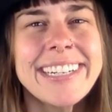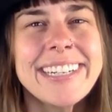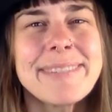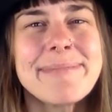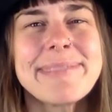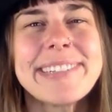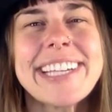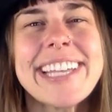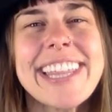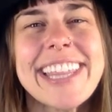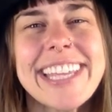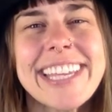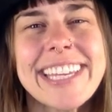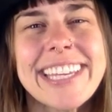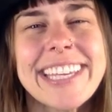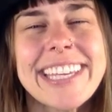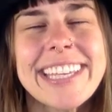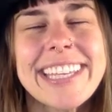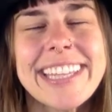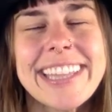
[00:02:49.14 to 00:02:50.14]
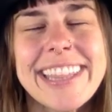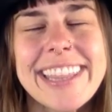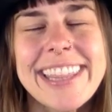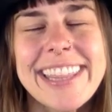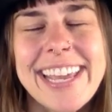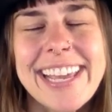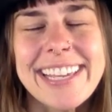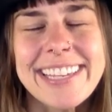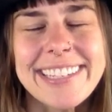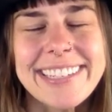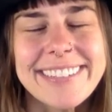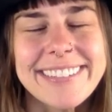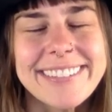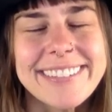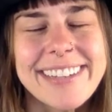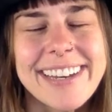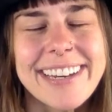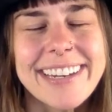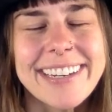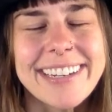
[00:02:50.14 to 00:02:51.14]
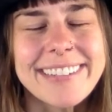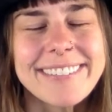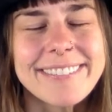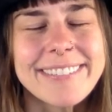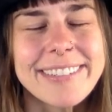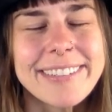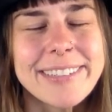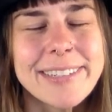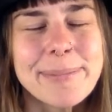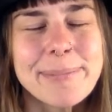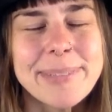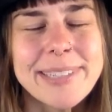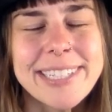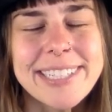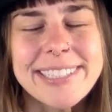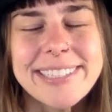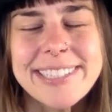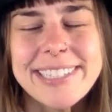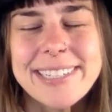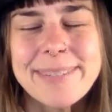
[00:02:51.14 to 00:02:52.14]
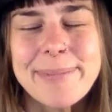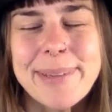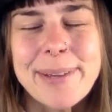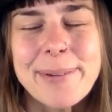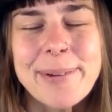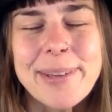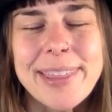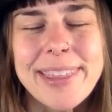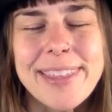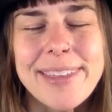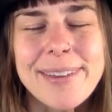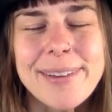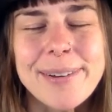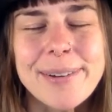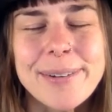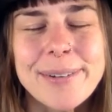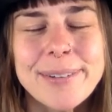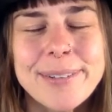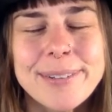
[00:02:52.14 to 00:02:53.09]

Breathing in, thank you, God, for replacing me with you.